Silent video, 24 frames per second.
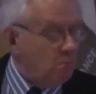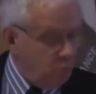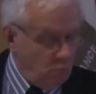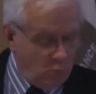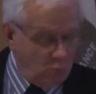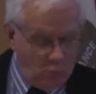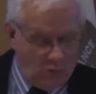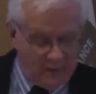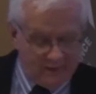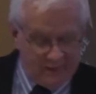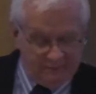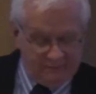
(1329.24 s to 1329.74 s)

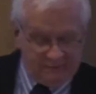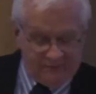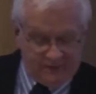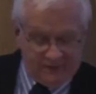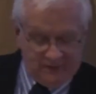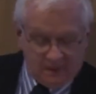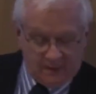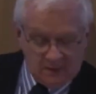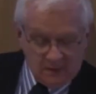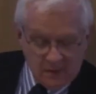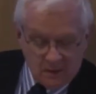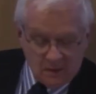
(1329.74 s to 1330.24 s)
One of
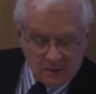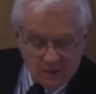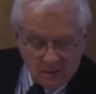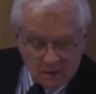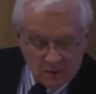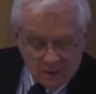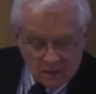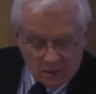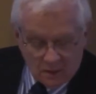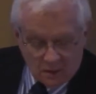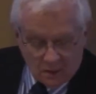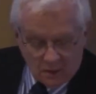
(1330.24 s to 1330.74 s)
the
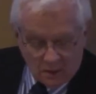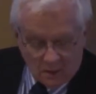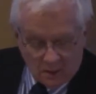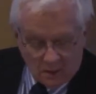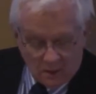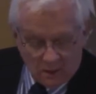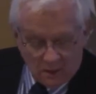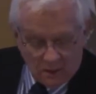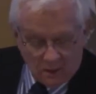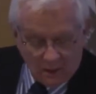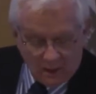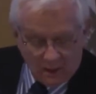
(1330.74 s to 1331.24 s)

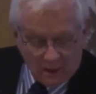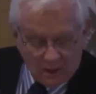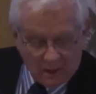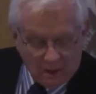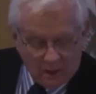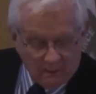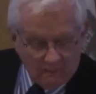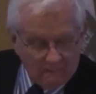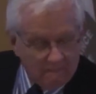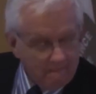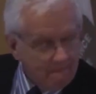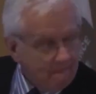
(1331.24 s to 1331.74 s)

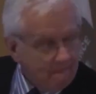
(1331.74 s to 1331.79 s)
I'm